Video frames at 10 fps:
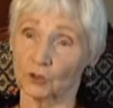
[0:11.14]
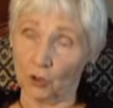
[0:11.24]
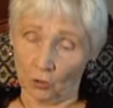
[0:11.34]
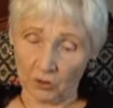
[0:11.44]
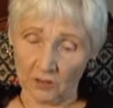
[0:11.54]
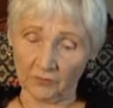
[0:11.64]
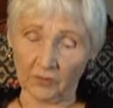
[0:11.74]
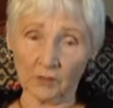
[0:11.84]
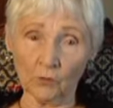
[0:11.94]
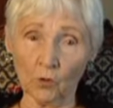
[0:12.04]
Joseph
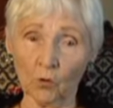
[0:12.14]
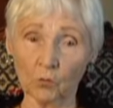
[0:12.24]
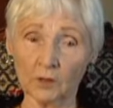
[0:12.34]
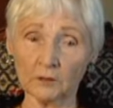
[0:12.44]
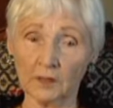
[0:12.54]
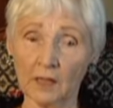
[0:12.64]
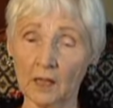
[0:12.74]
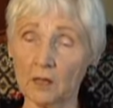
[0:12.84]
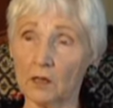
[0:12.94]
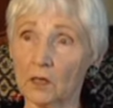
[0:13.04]
came home one
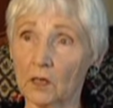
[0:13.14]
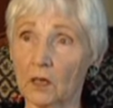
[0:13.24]
day